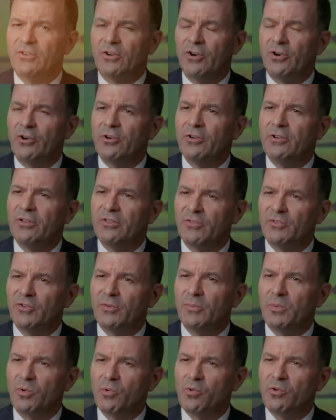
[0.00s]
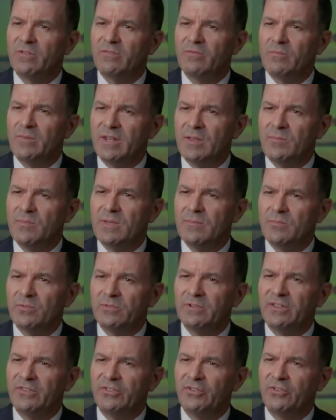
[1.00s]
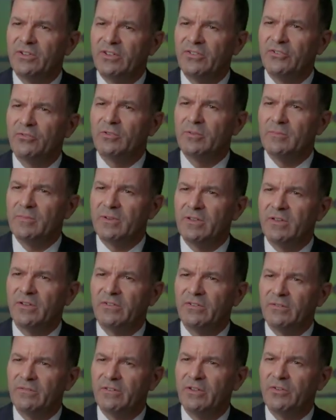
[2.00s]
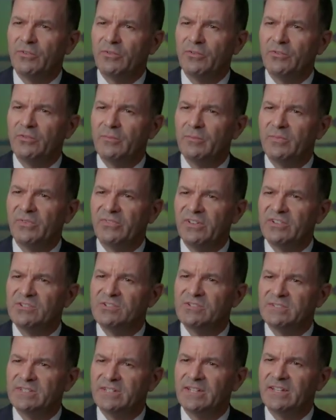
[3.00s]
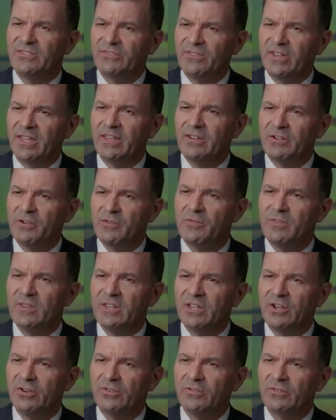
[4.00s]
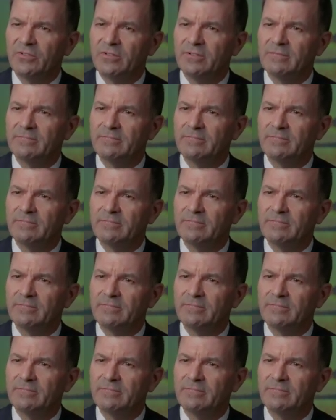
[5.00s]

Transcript: earned the support of many people in his district because of those positions that he's taken over the years.